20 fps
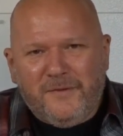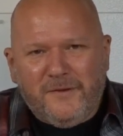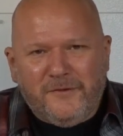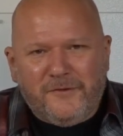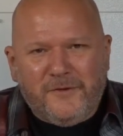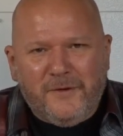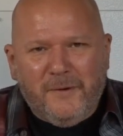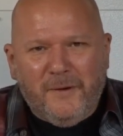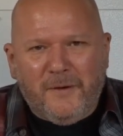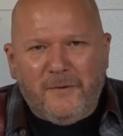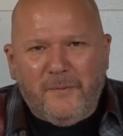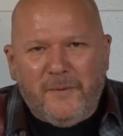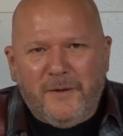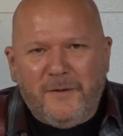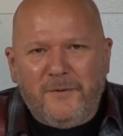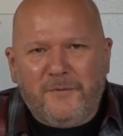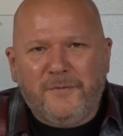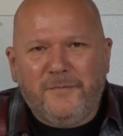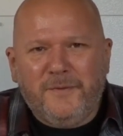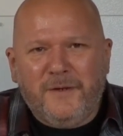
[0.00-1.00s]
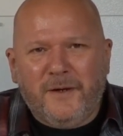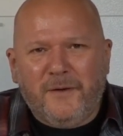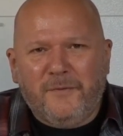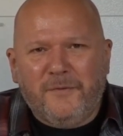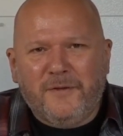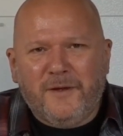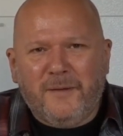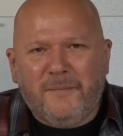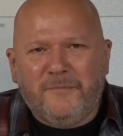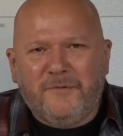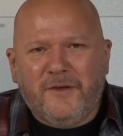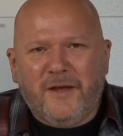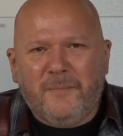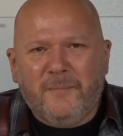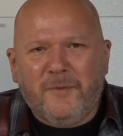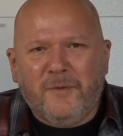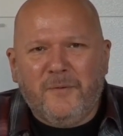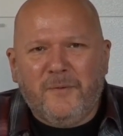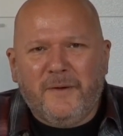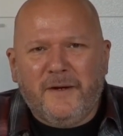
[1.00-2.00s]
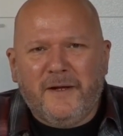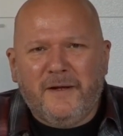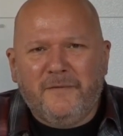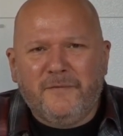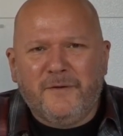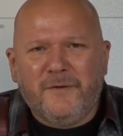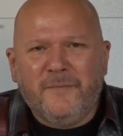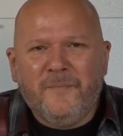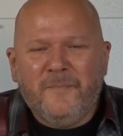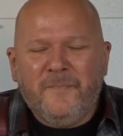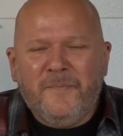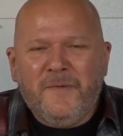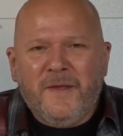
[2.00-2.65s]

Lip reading: steering wheel, thumbs up or whatever.